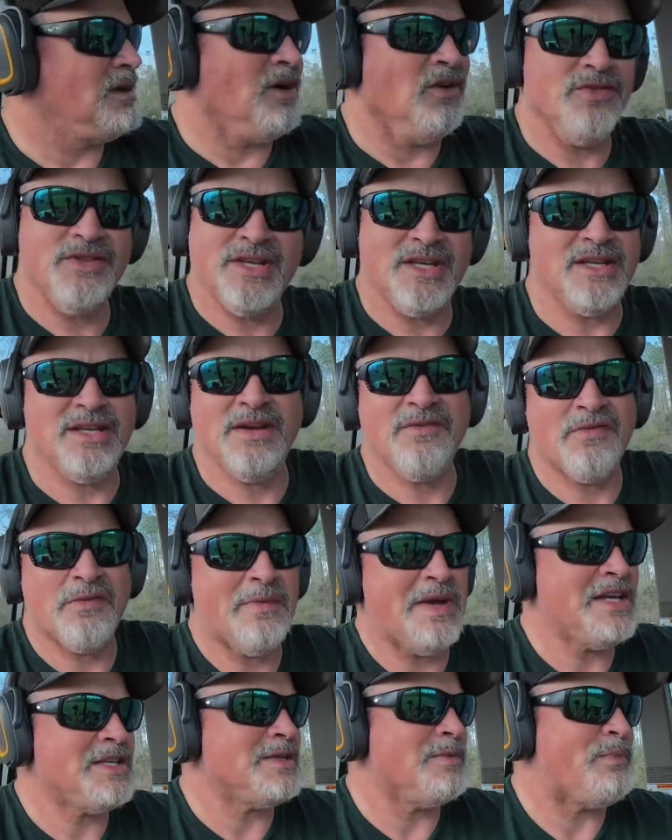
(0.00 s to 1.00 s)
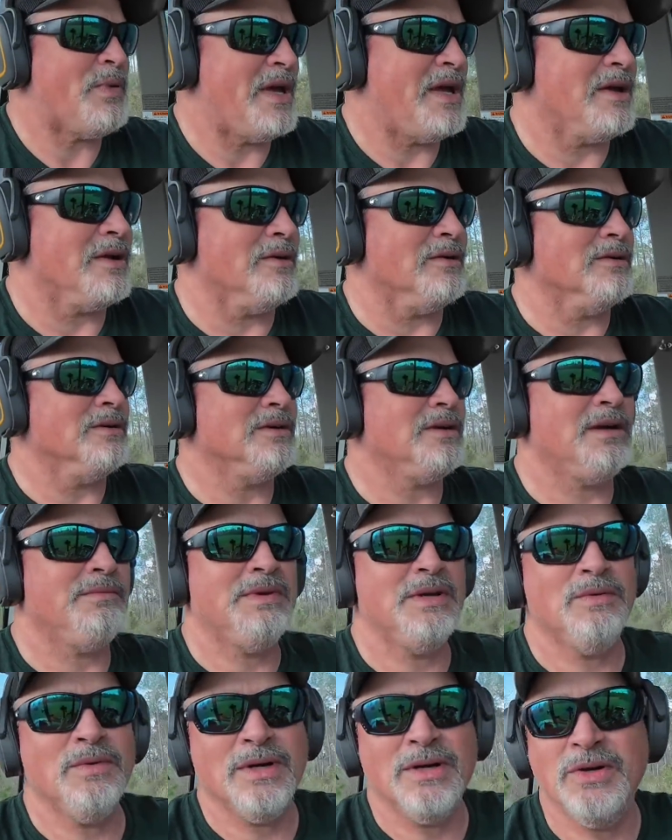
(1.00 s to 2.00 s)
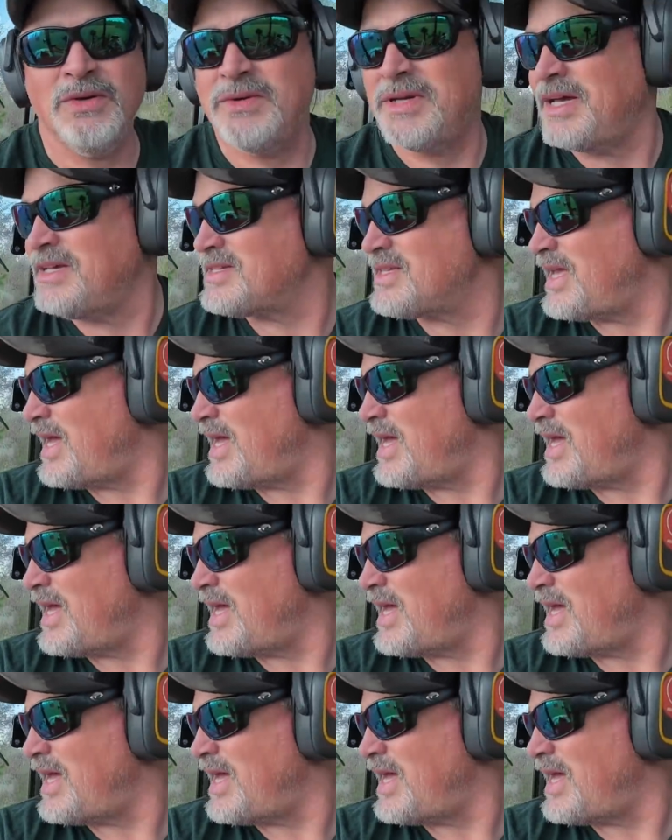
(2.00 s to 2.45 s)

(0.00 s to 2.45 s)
on the information panel. I mean, who does